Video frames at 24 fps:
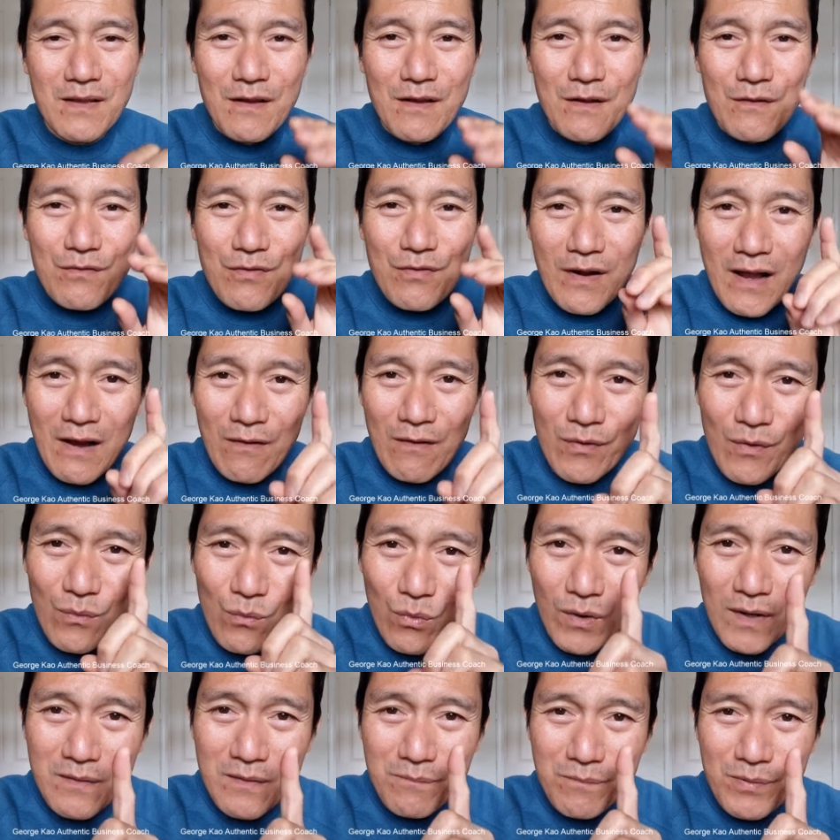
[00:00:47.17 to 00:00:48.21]
for every
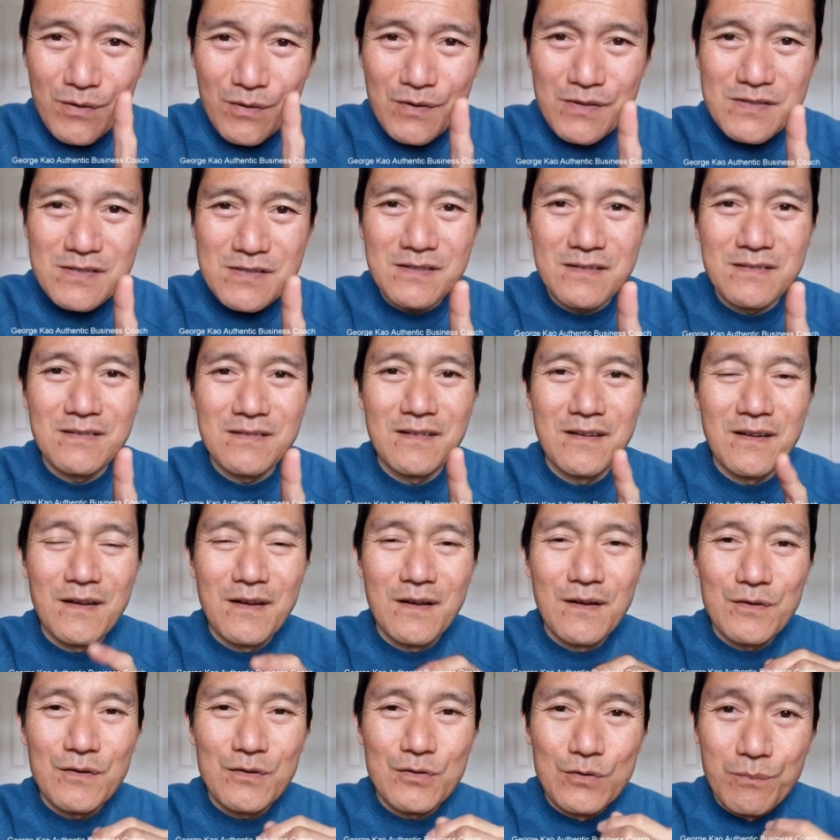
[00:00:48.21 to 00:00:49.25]
one person
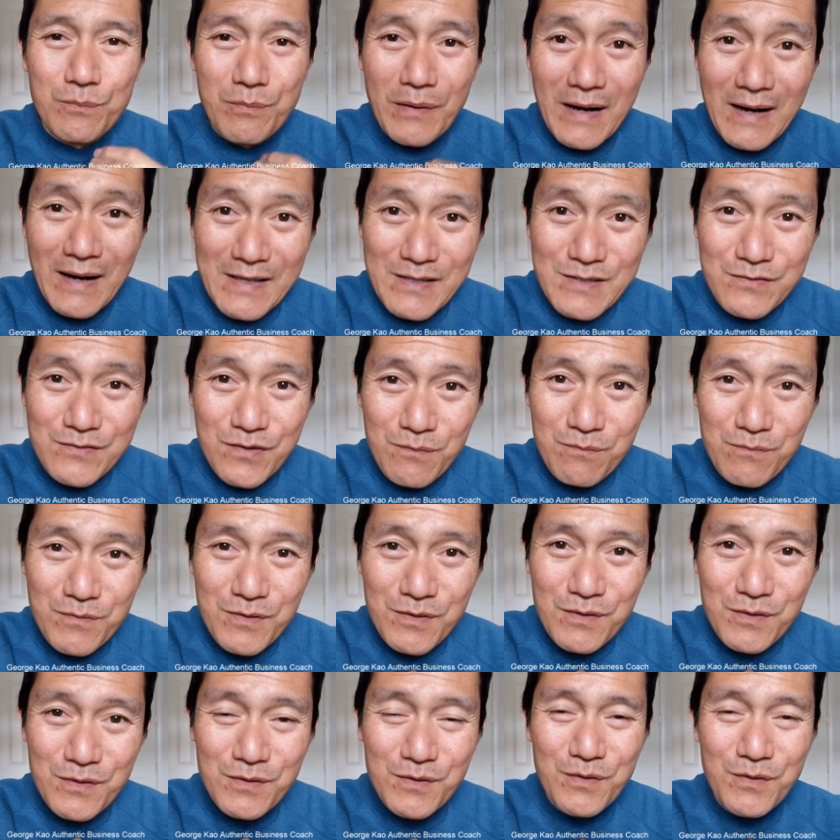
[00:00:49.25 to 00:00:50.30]
who buys from
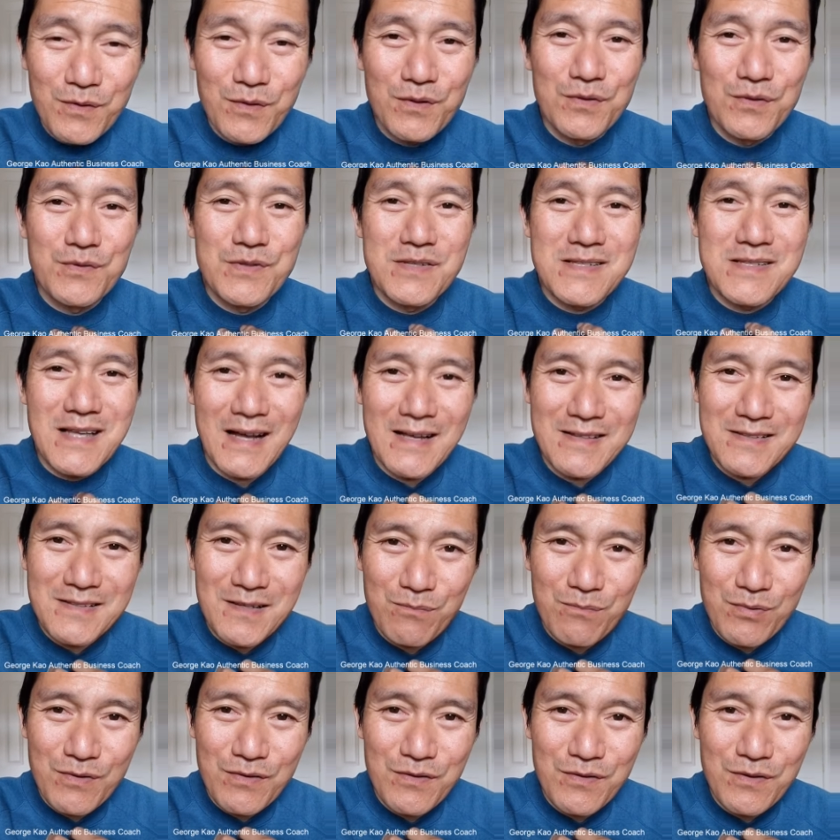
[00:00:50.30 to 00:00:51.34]
you or who signs
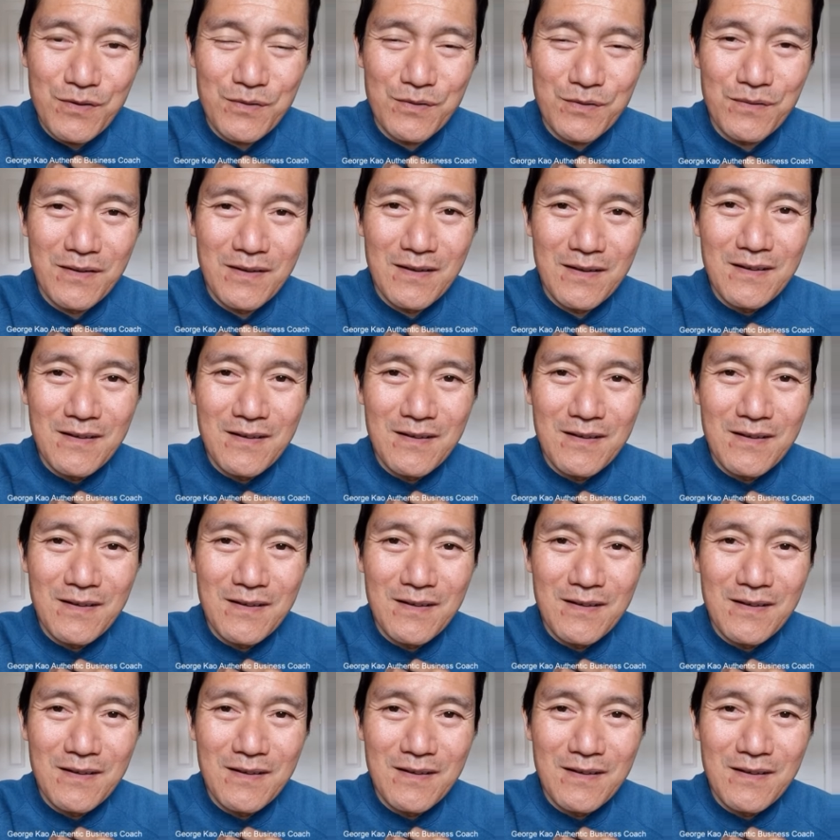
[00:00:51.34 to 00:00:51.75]
up with you